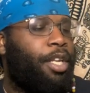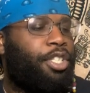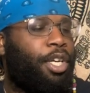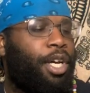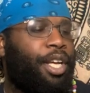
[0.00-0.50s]

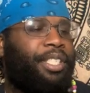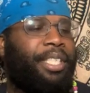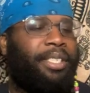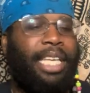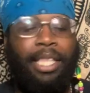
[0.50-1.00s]
to
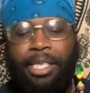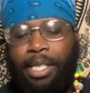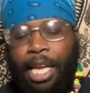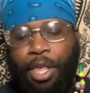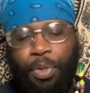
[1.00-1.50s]
see this
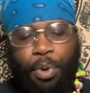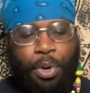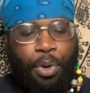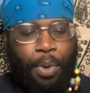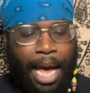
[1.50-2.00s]
thing
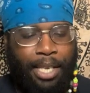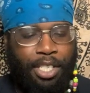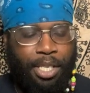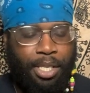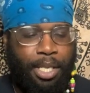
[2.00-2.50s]
through and
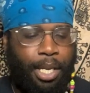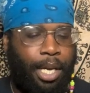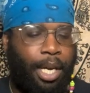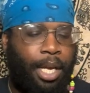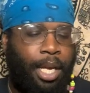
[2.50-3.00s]
just
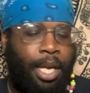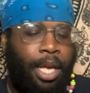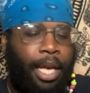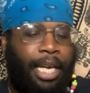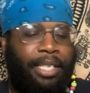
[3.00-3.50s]
to
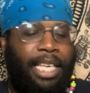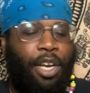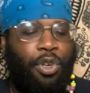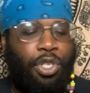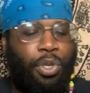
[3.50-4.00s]

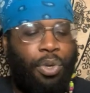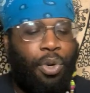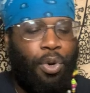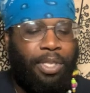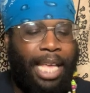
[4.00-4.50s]
continue
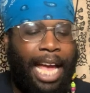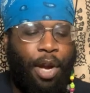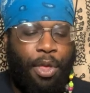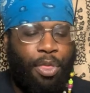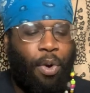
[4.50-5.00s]
to stay in
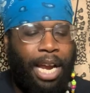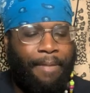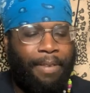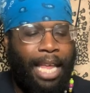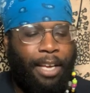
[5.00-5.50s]
your authority. I
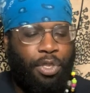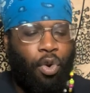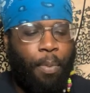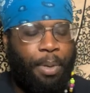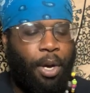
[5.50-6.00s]
feel like
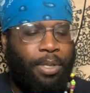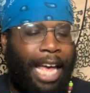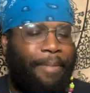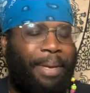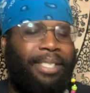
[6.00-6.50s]
Scorpios
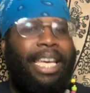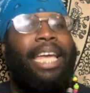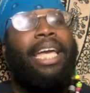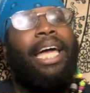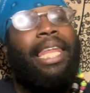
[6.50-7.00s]
have been
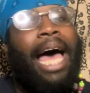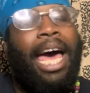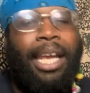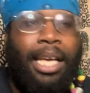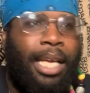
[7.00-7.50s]
taking a
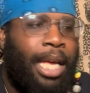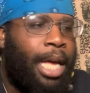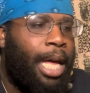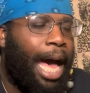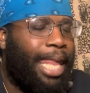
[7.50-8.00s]

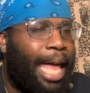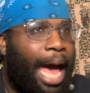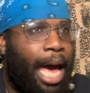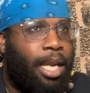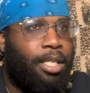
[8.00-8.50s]

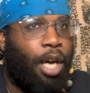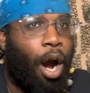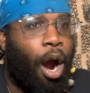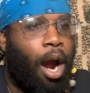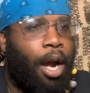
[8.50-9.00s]
lot to
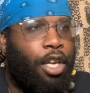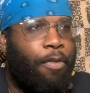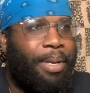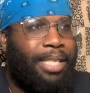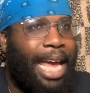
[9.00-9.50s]
heart.
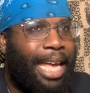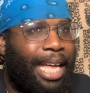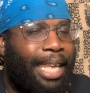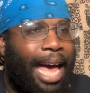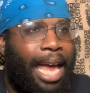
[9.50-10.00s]
You've been taking
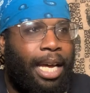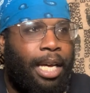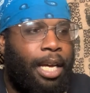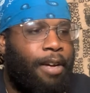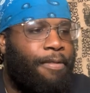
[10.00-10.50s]
a lot
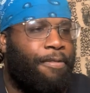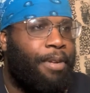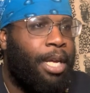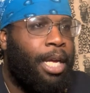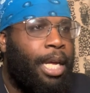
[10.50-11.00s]
of
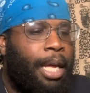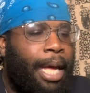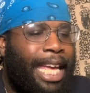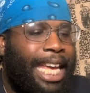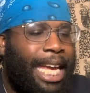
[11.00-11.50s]

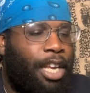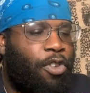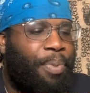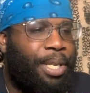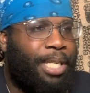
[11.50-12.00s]
heat.
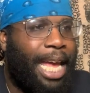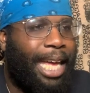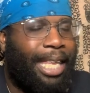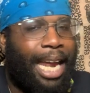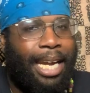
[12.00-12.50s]
You've been
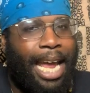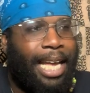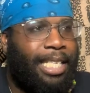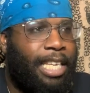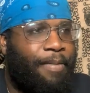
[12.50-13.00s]
taking a lot of
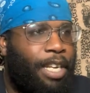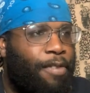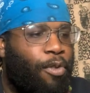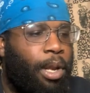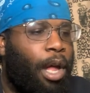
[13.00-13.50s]
negativity
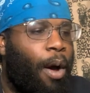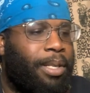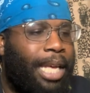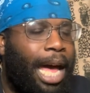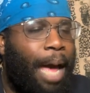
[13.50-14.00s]
for a long
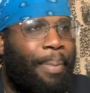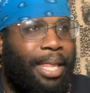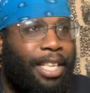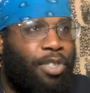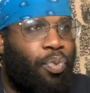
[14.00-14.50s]
time.
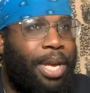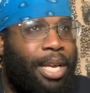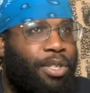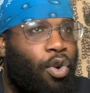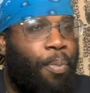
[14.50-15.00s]
But this
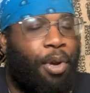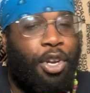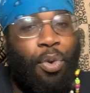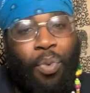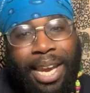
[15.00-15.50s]
week, Scorpio,
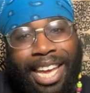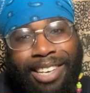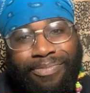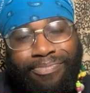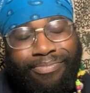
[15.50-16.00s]
you're winning.